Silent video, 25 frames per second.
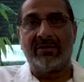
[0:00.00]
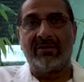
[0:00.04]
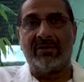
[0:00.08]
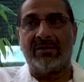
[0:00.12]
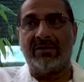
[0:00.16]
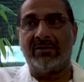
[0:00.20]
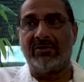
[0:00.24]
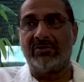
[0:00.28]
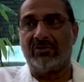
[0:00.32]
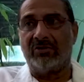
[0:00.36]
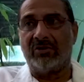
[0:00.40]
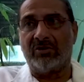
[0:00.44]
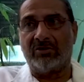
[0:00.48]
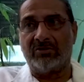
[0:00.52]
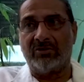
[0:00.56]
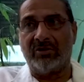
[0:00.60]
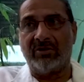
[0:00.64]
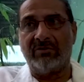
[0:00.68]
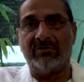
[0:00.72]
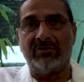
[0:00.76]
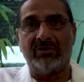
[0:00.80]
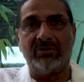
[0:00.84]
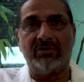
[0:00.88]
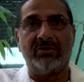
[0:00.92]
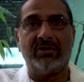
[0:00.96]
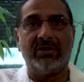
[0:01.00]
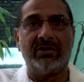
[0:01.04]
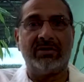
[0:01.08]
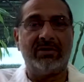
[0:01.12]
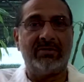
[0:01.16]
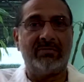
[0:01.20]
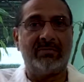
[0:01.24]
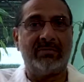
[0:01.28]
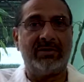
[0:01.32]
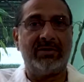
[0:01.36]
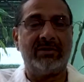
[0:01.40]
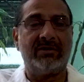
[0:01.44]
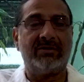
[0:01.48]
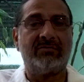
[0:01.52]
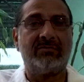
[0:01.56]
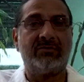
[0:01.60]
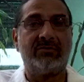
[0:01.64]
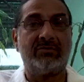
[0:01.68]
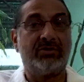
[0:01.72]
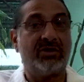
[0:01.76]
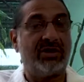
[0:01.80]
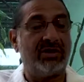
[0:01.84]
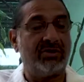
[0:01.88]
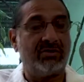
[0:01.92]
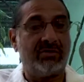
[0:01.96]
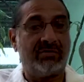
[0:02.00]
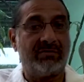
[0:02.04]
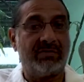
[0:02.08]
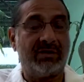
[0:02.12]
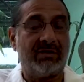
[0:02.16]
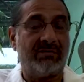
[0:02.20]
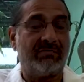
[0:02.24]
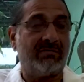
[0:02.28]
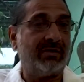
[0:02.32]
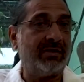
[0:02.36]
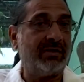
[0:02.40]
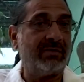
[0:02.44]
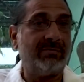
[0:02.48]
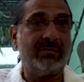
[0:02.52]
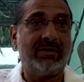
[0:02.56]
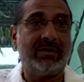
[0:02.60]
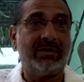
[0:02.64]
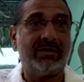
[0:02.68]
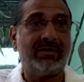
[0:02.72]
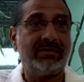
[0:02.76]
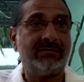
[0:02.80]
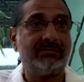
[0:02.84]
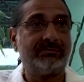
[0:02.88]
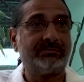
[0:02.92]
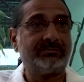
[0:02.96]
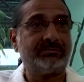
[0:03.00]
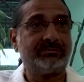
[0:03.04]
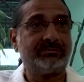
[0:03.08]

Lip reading: the destruction which is taking place with change of the environment.